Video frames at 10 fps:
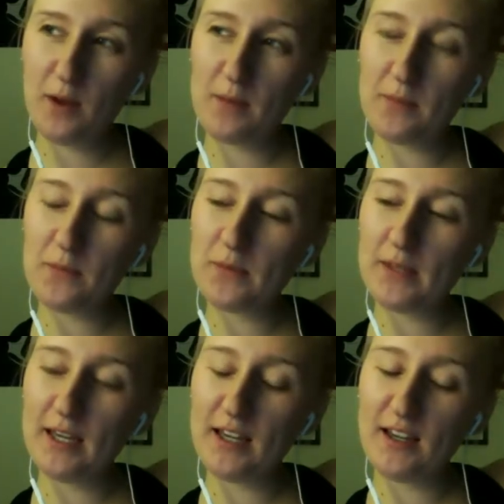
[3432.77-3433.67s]

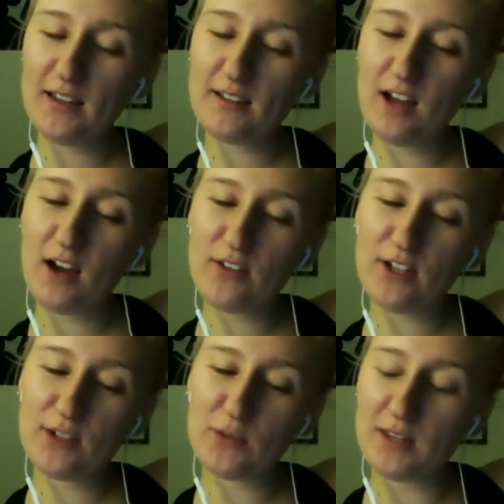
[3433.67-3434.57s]
probably not
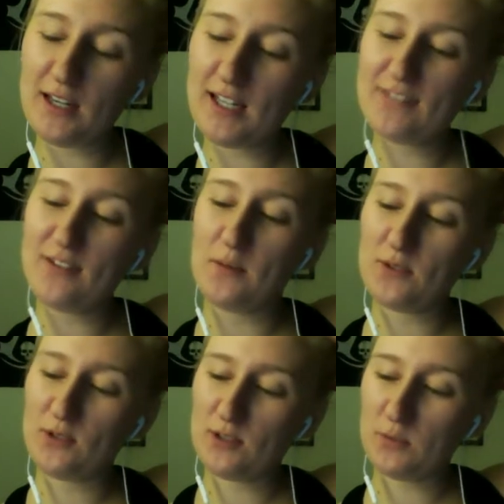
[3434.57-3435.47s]
very good with any of them,
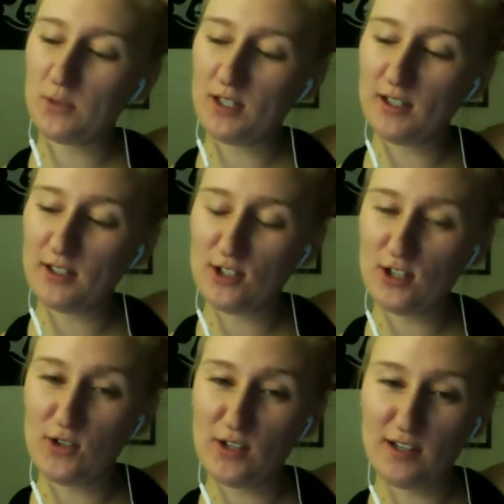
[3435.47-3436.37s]
so it's a pretty good
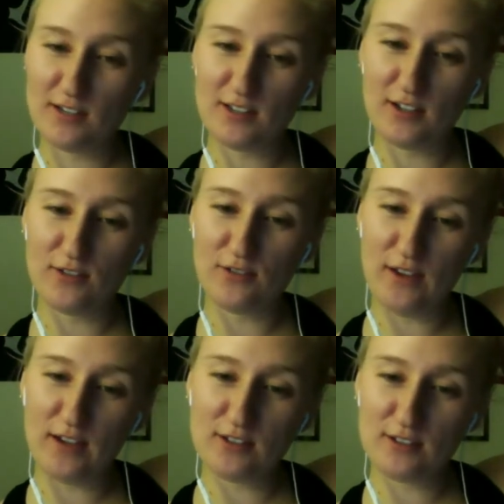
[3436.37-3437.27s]
chance I'll fail.